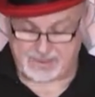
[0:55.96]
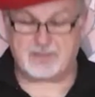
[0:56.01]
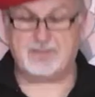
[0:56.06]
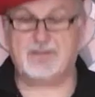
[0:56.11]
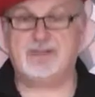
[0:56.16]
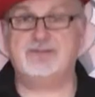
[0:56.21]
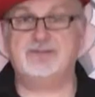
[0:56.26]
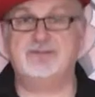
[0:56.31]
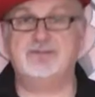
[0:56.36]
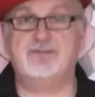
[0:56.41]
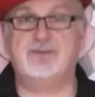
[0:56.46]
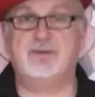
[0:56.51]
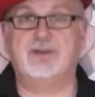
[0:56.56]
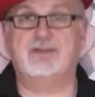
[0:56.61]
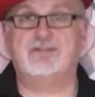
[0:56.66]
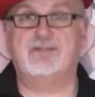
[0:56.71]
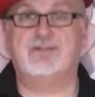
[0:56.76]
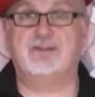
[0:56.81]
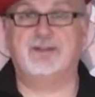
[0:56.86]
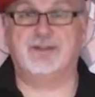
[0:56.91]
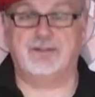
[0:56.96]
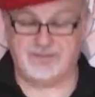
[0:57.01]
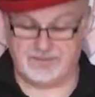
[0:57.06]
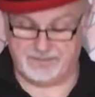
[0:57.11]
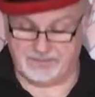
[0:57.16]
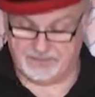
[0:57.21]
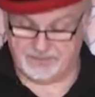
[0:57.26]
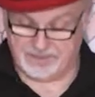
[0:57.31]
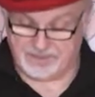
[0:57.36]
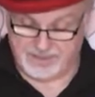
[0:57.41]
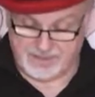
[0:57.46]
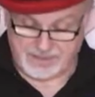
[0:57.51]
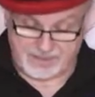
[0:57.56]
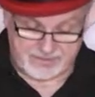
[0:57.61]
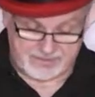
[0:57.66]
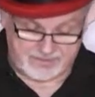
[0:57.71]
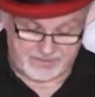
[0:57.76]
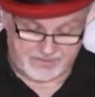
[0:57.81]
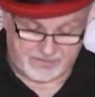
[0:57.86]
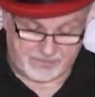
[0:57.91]
a little bit too quick for you.
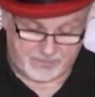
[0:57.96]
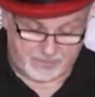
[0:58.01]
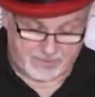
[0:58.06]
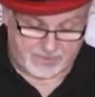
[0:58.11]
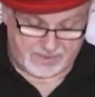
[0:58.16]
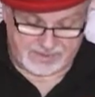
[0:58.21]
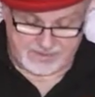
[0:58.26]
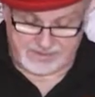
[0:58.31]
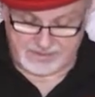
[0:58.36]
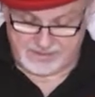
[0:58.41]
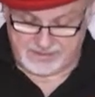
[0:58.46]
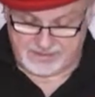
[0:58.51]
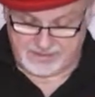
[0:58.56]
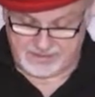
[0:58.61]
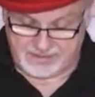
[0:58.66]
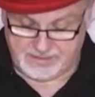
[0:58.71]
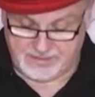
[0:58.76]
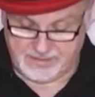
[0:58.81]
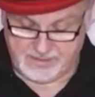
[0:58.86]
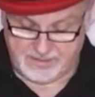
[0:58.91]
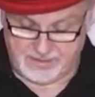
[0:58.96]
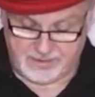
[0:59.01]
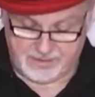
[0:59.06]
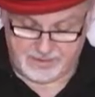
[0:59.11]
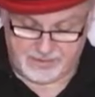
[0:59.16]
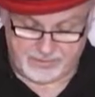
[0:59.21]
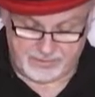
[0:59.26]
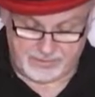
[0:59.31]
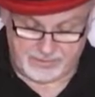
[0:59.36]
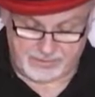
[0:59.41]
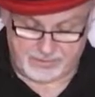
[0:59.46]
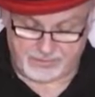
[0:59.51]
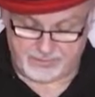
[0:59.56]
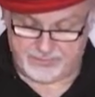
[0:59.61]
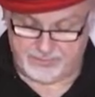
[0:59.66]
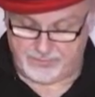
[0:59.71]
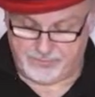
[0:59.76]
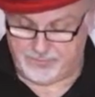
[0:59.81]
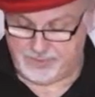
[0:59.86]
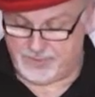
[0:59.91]
So we've got 1,
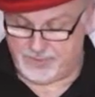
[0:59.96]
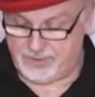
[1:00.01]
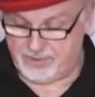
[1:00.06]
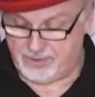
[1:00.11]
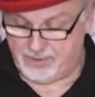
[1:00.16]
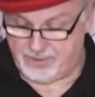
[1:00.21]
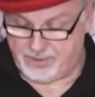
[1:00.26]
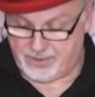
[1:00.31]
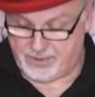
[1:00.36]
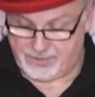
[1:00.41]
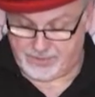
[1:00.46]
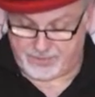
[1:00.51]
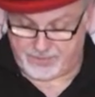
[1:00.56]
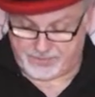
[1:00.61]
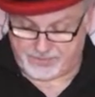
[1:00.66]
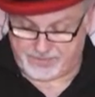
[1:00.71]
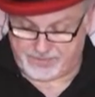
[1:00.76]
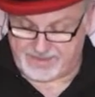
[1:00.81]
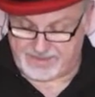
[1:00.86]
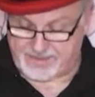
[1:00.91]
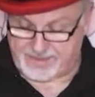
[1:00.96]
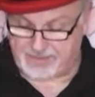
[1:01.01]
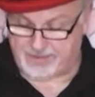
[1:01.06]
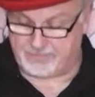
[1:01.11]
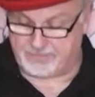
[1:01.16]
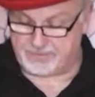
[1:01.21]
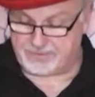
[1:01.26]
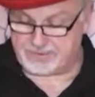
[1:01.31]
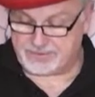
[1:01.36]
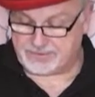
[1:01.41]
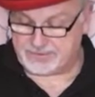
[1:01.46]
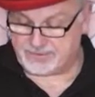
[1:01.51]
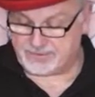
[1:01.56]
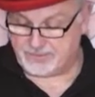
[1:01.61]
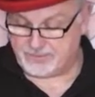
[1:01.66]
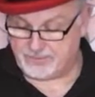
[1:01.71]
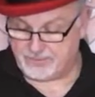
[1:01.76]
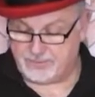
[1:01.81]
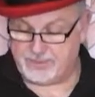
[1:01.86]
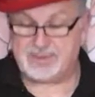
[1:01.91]
2, 3 cups.
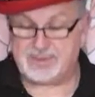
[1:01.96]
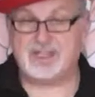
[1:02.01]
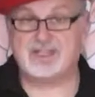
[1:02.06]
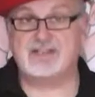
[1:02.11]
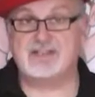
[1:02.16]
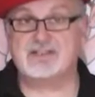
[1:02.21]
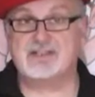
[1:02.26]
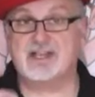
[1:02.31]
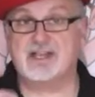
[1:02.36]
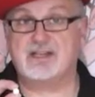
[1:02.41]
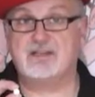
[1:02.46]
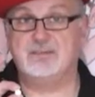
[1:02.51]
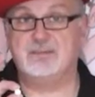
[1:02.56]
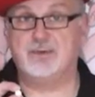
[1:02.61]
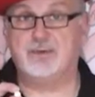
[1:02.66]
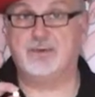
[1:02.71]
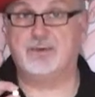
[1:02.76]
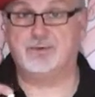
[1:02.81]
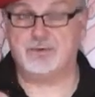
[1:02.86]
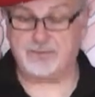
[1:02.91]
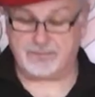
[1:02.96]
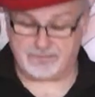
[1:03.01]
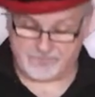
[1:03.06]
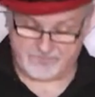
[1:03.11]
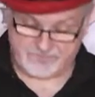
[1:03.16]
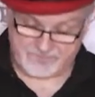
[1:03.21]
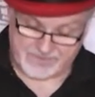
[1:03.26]
We take the second ball,